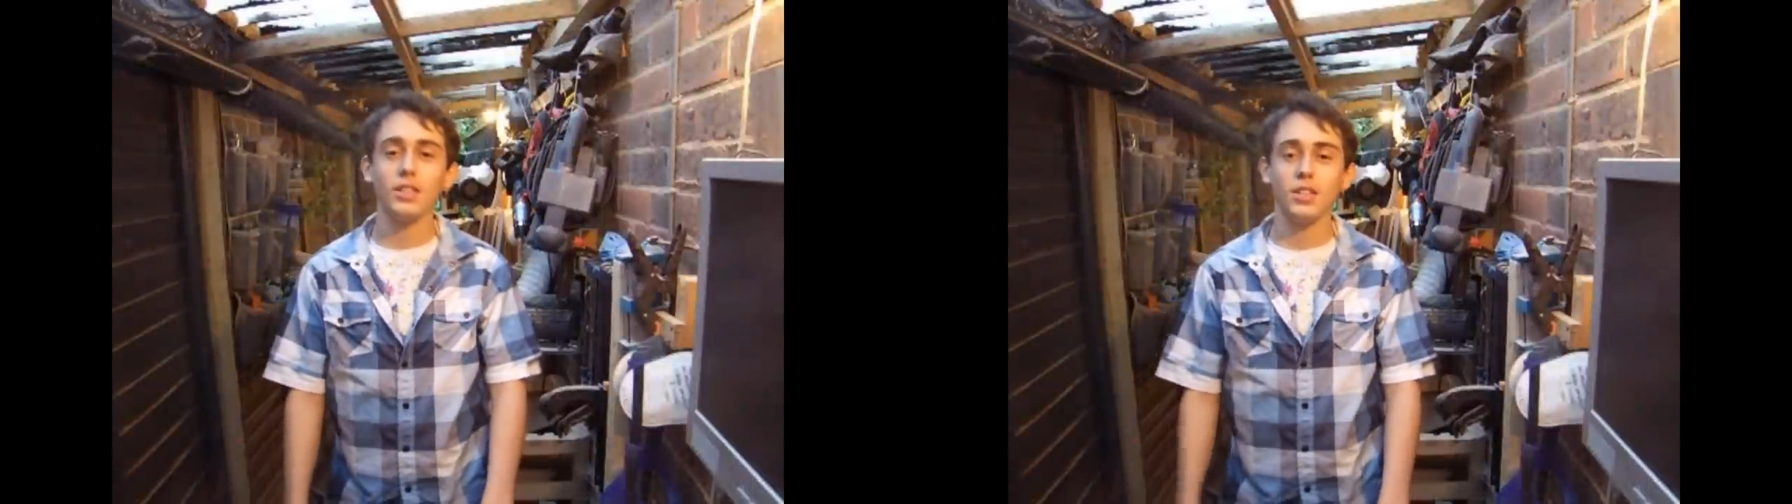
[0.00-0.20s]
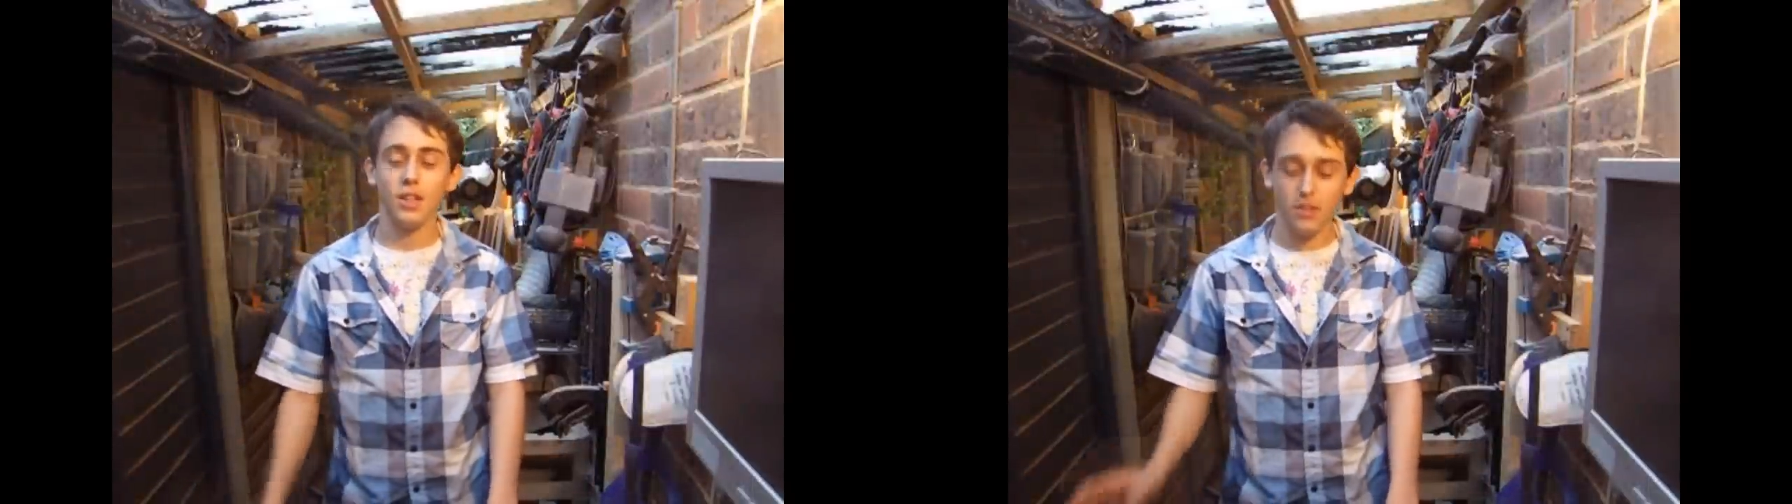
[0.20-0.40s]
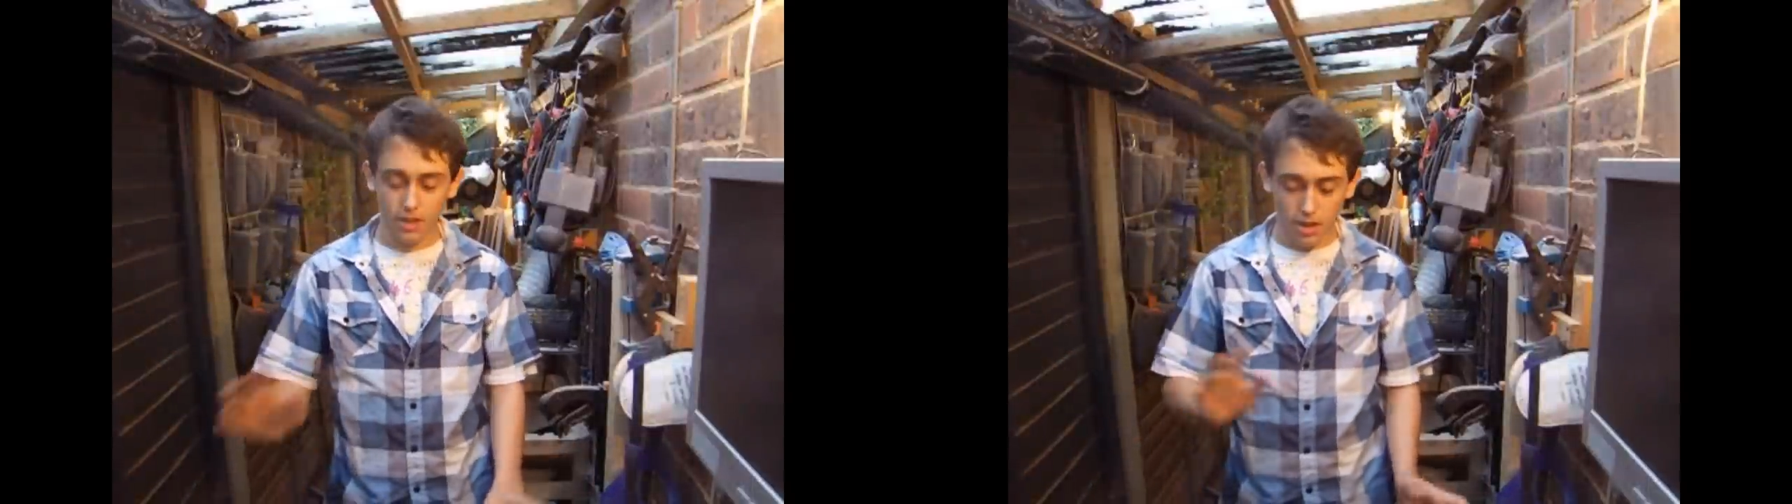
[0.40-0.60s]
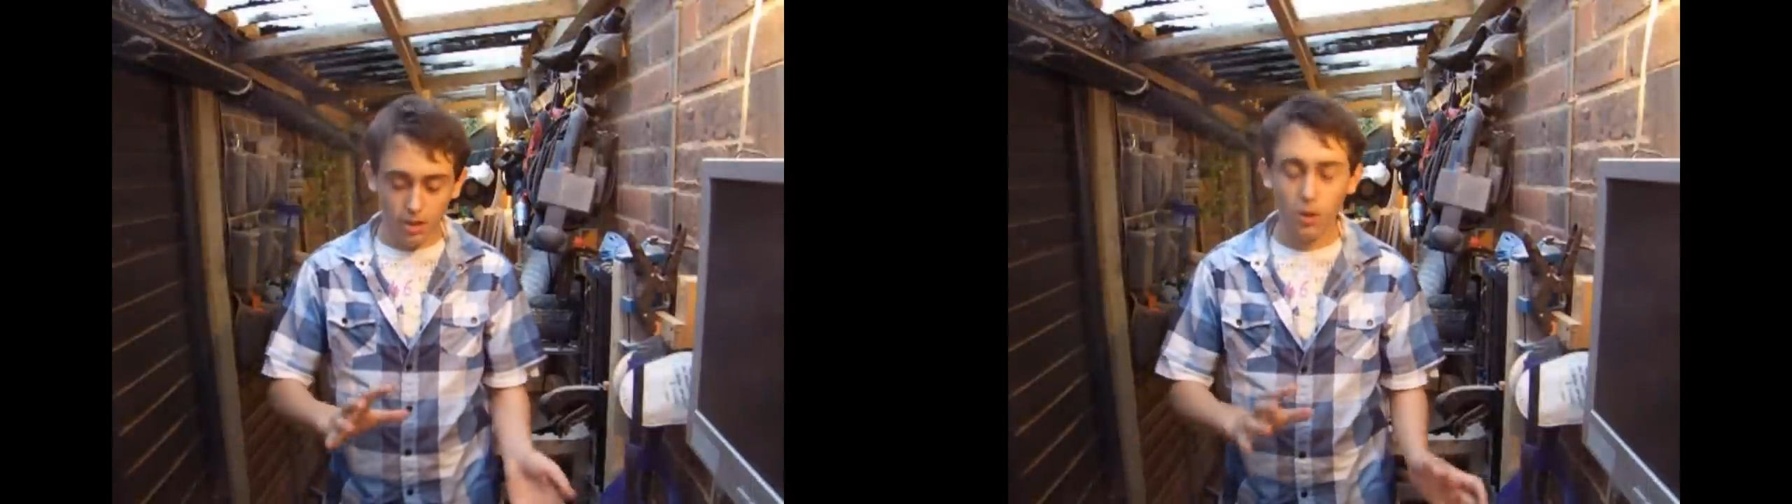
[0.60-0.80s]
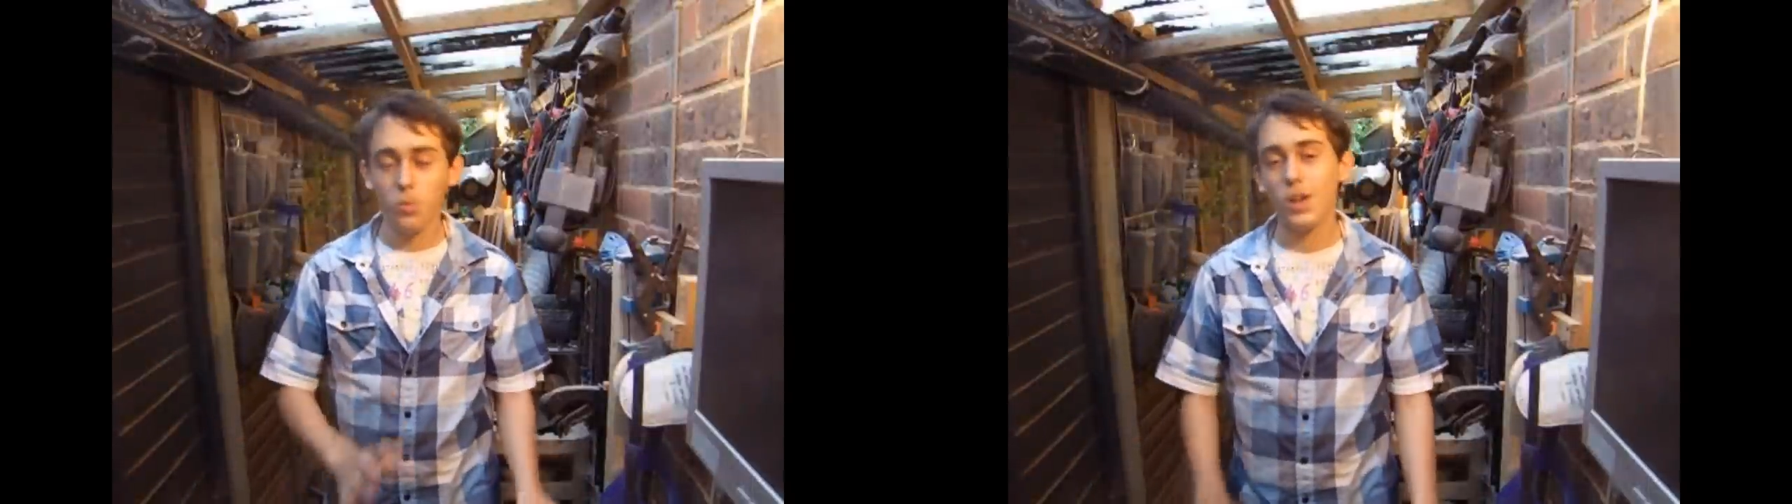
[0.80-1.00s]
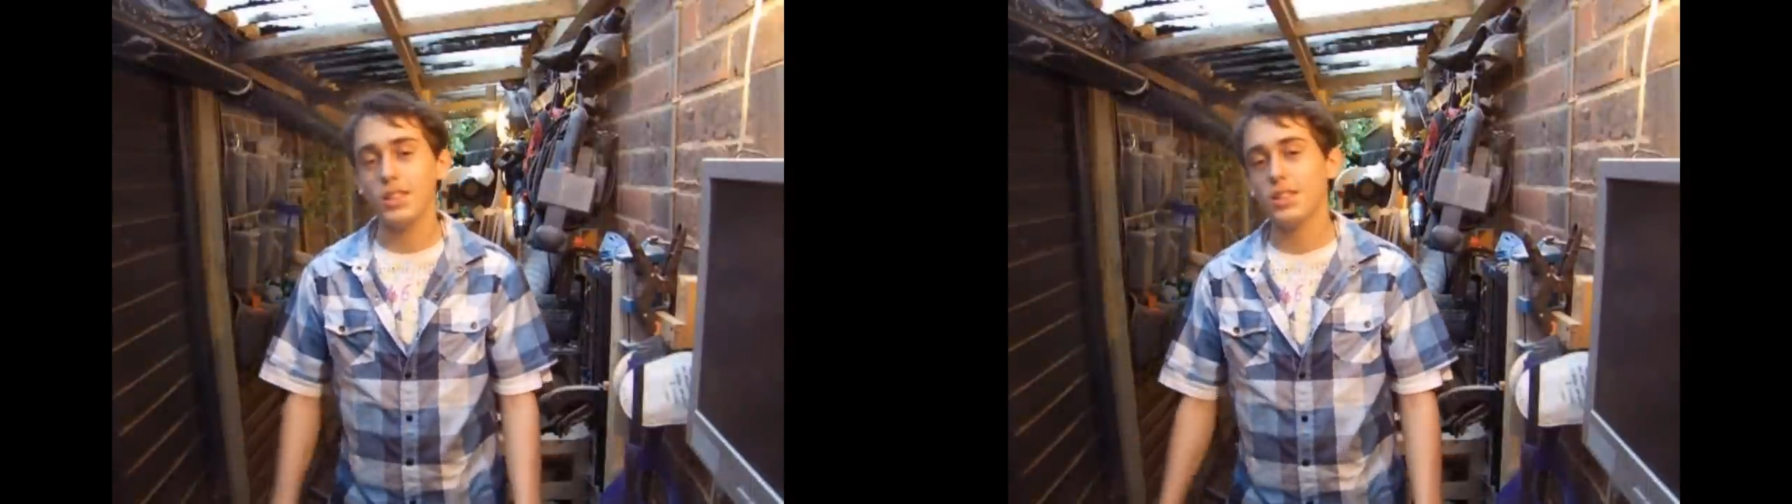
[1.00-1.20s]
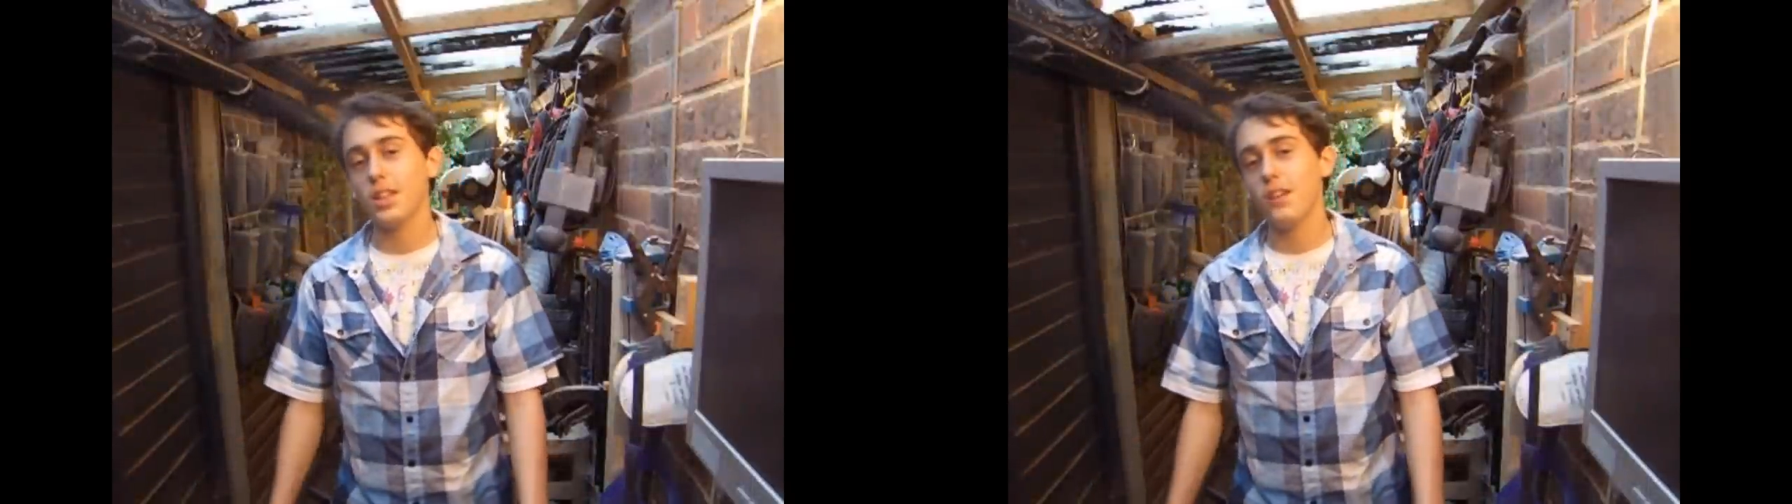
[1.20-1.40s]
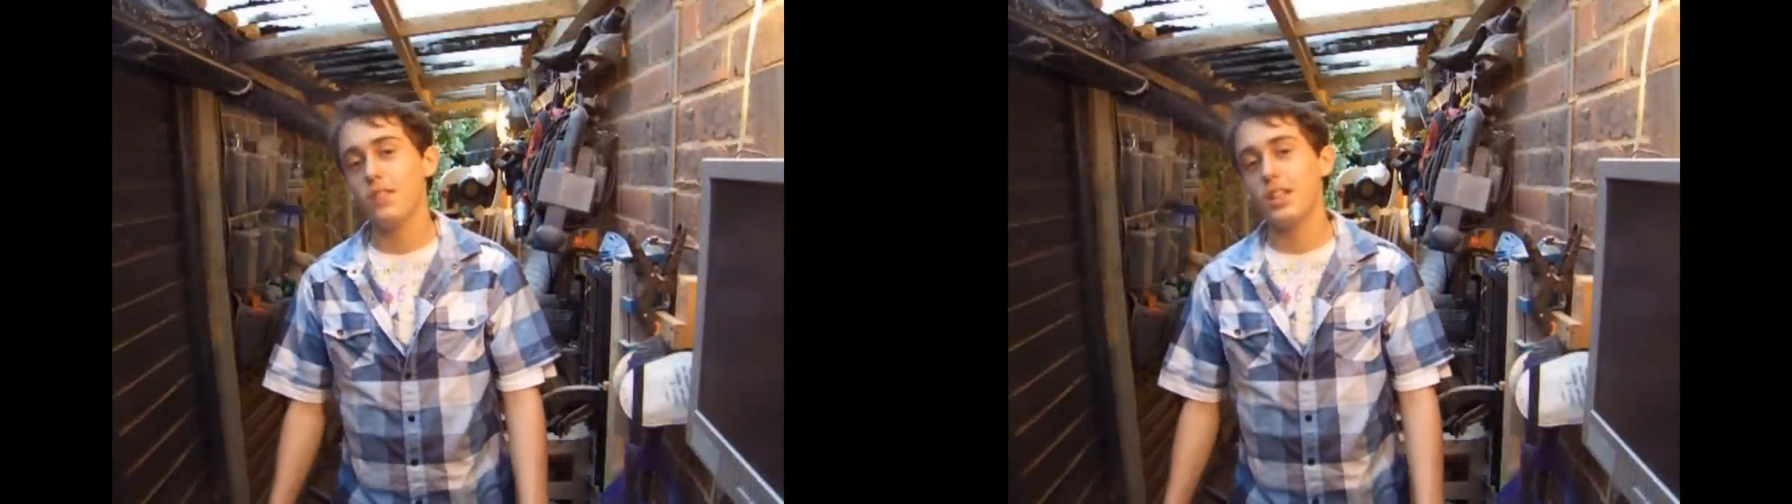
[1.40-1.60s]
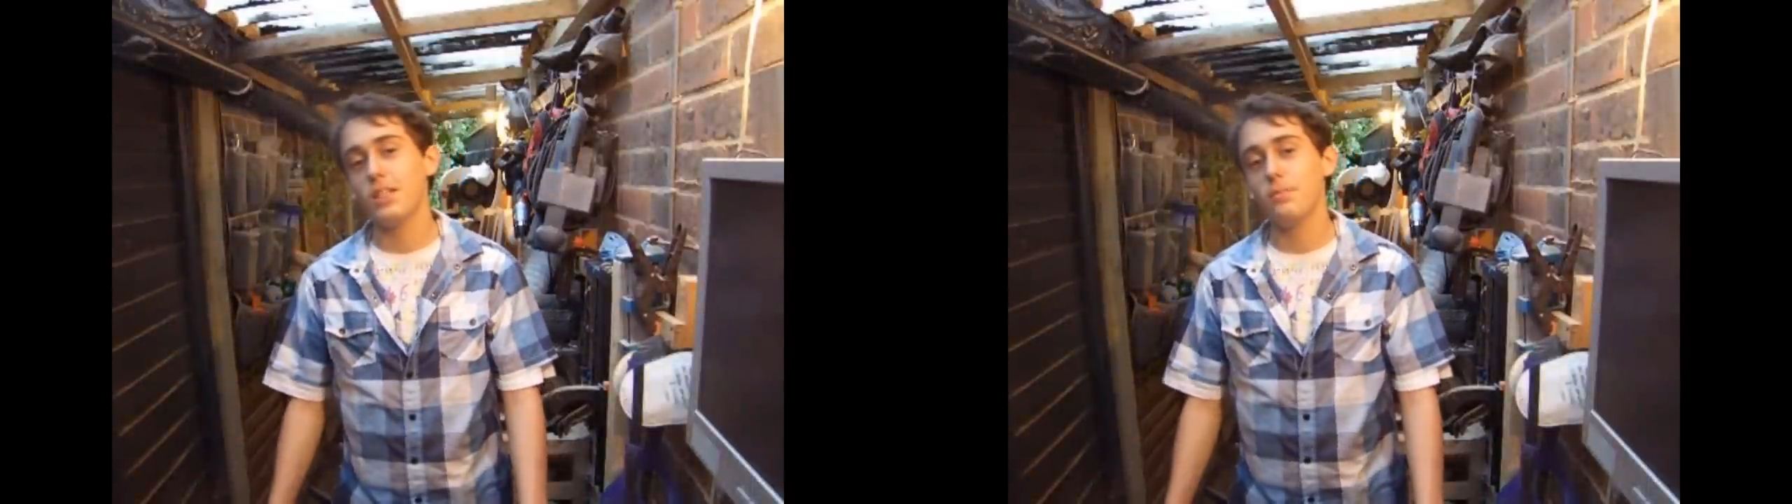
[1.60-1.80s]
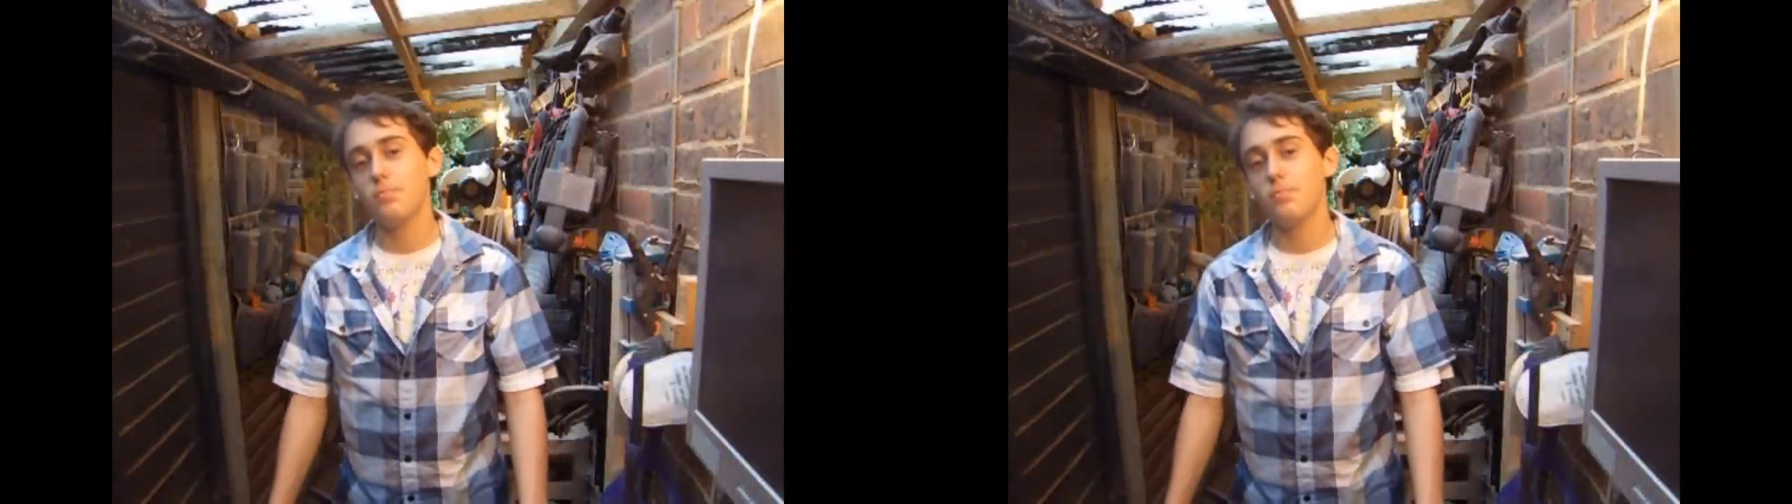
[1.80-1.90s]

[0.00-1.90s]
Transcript: So on Wednesday I reached a